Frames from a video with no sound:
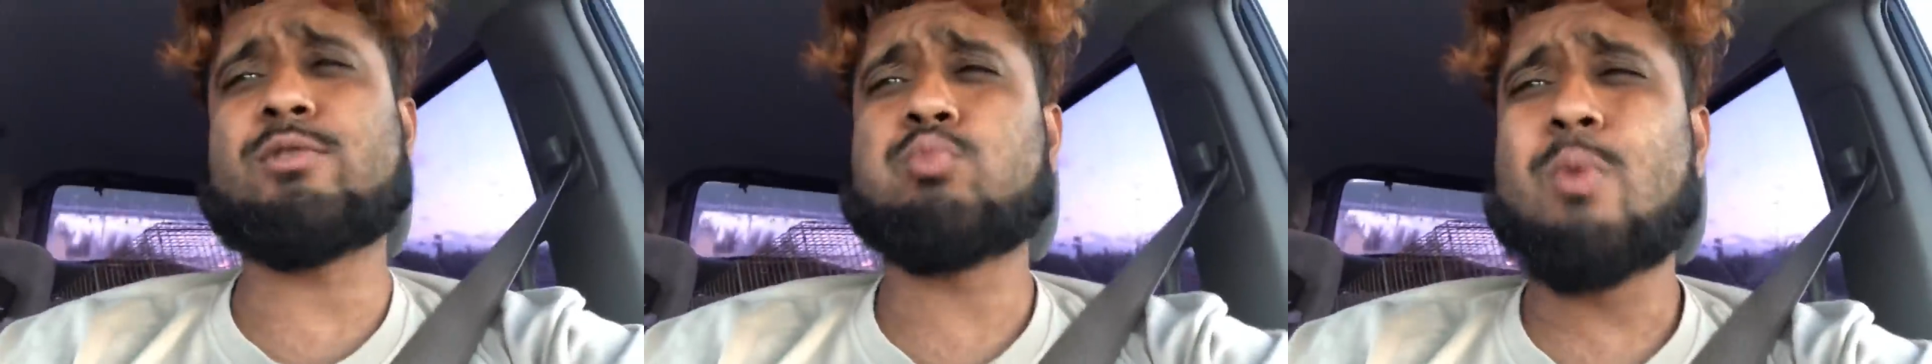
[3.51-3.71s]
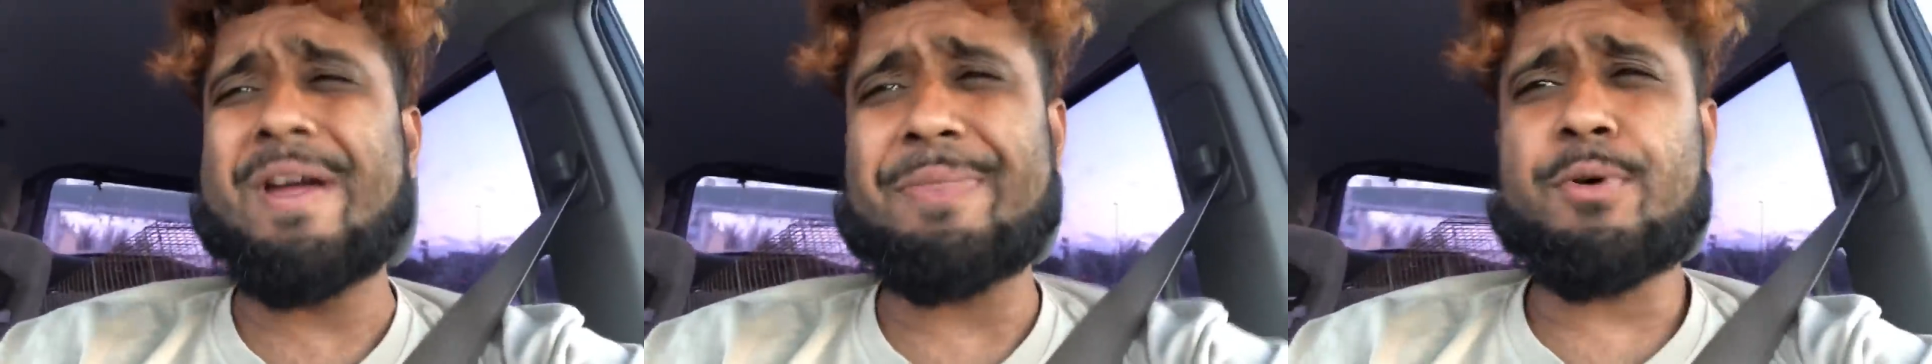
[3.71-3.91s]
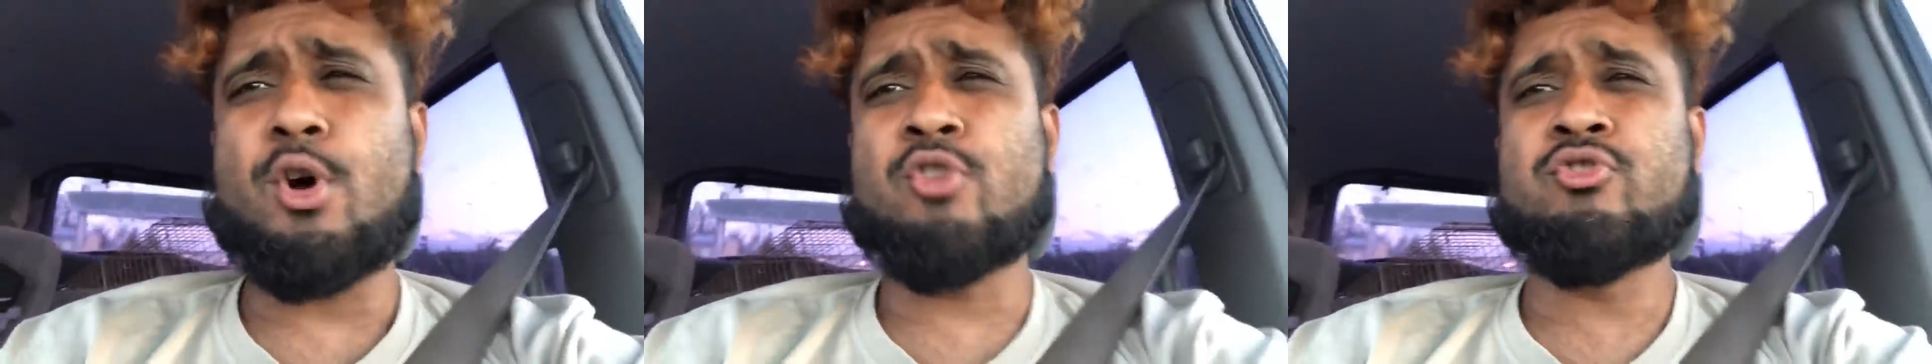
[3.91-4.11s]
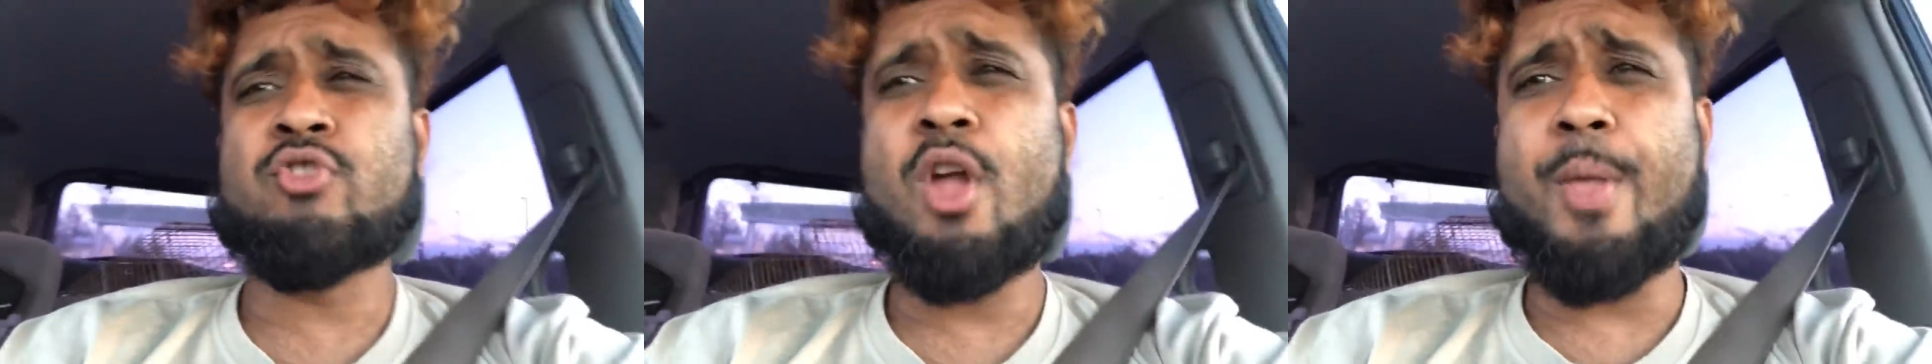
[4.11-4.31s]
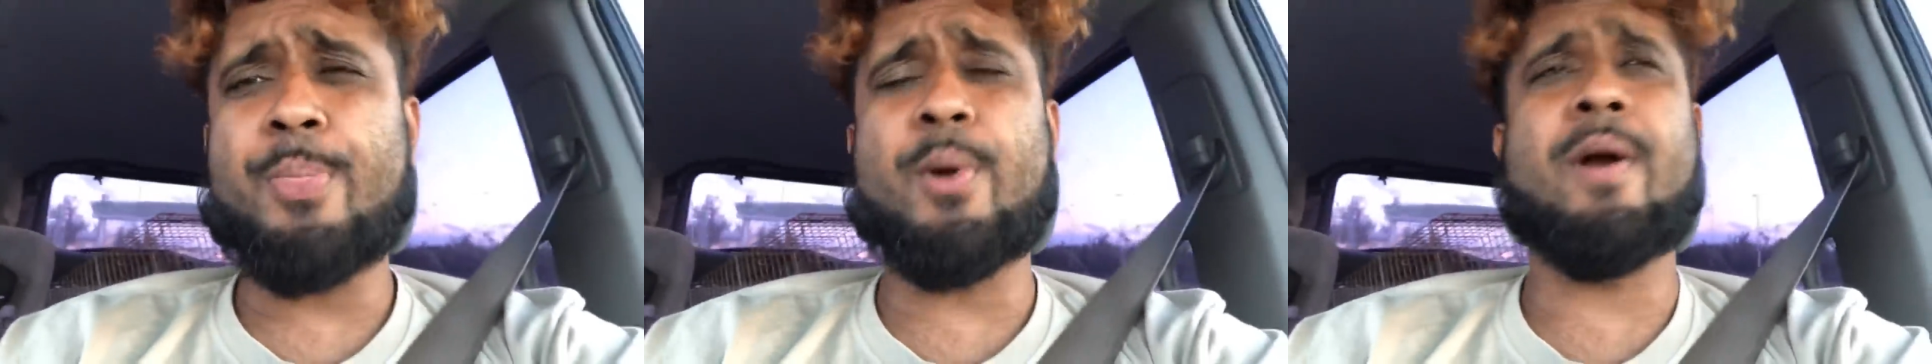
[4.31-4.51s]
with
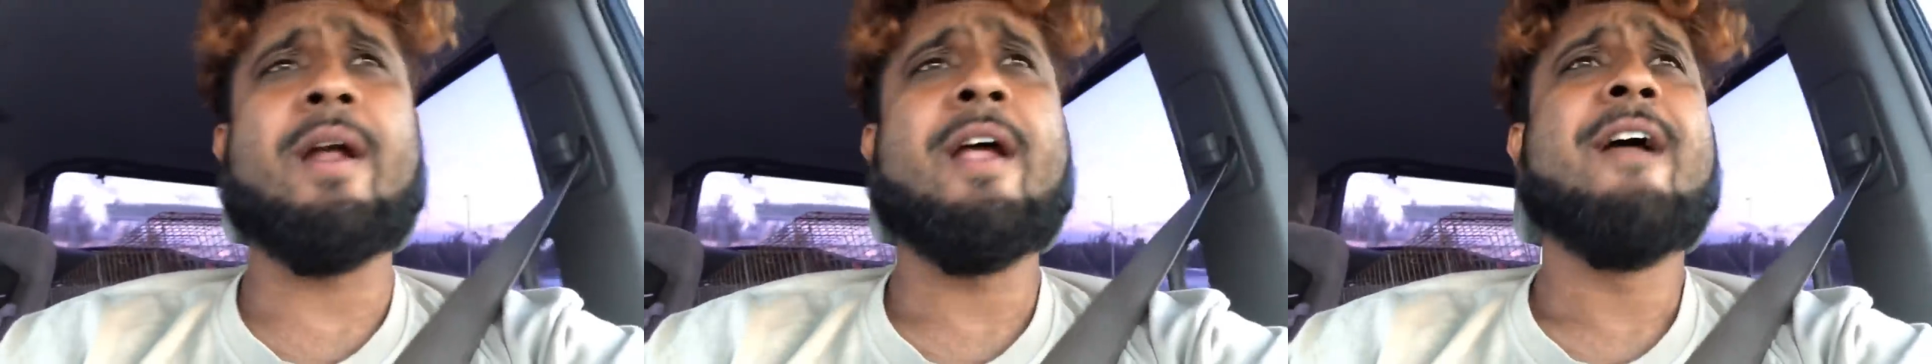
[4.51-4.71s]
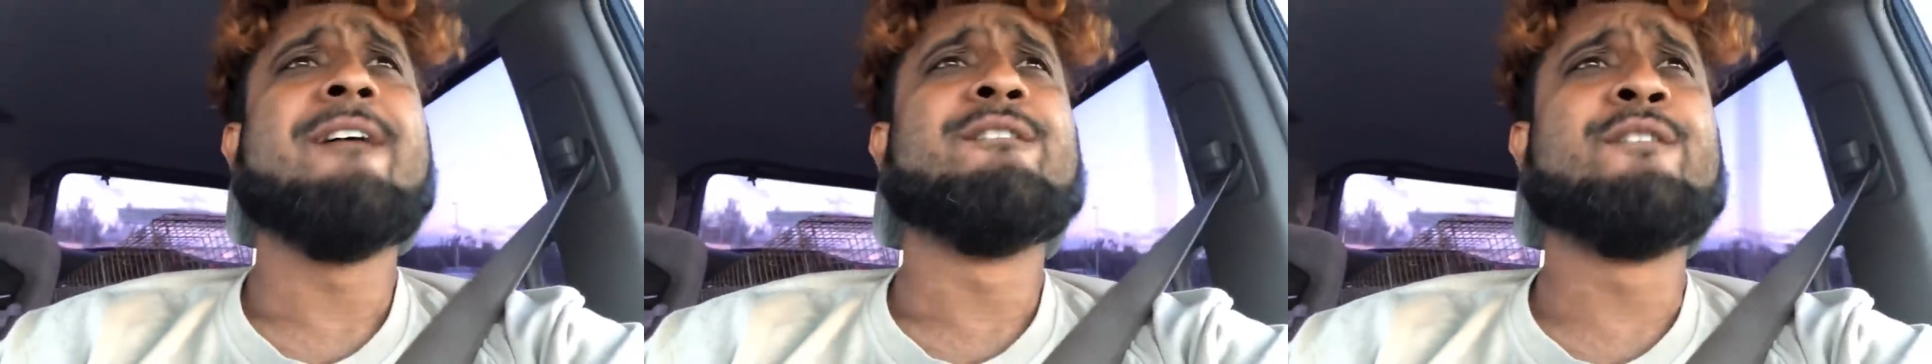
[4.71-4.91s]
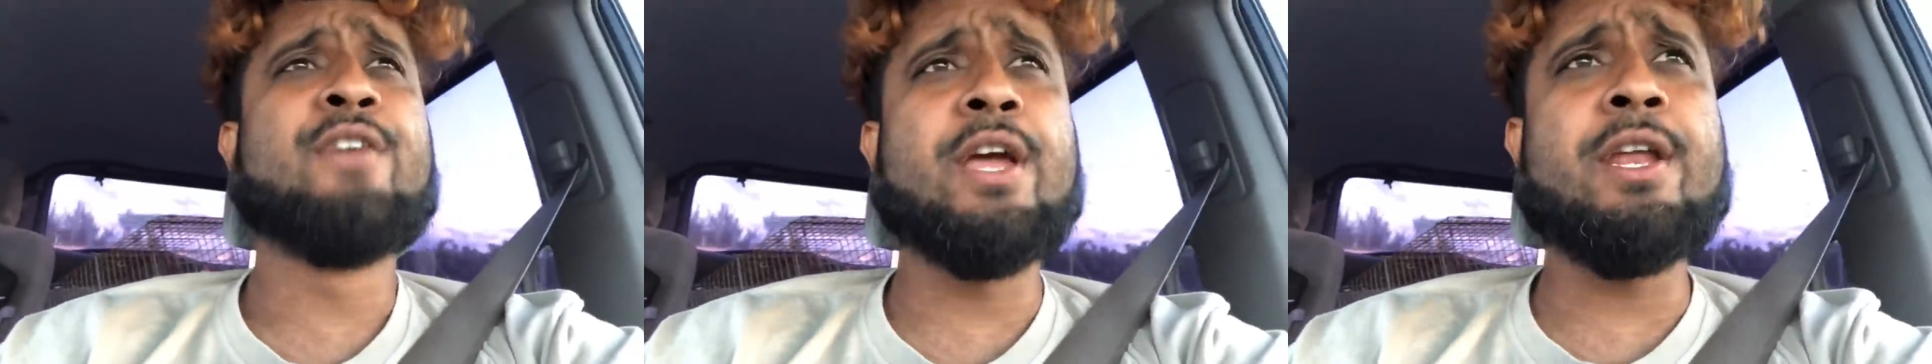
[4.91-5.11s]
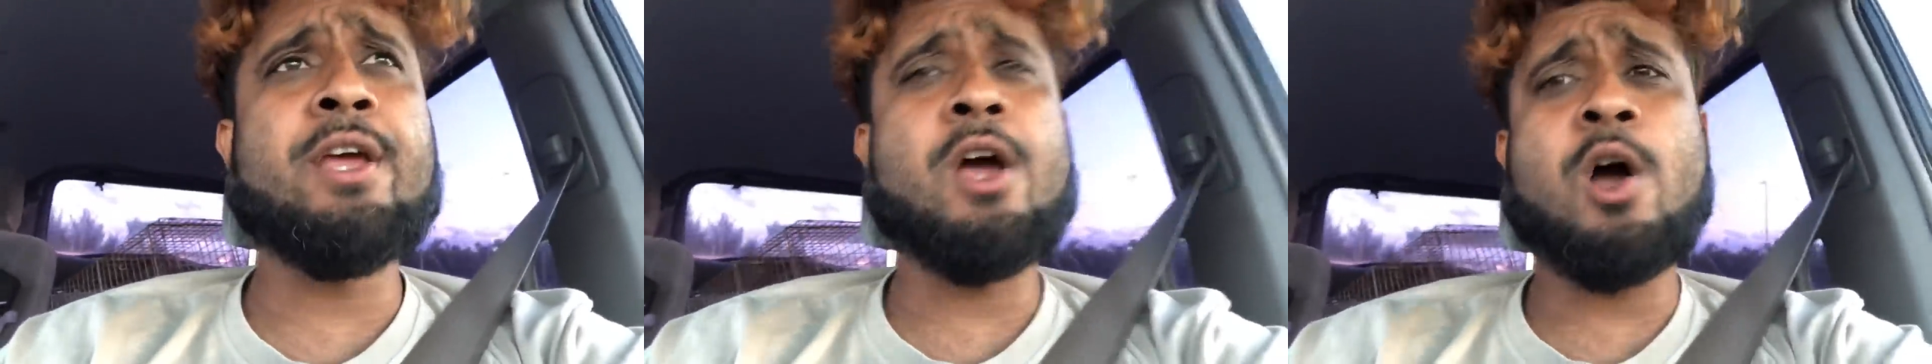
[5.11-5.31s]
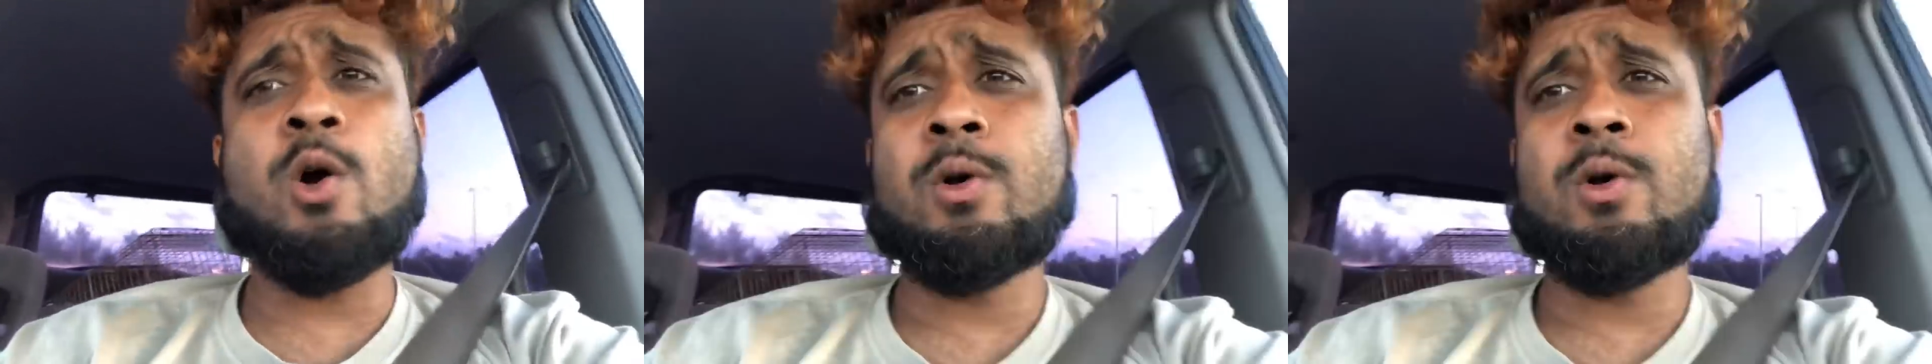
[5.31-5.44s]
another video.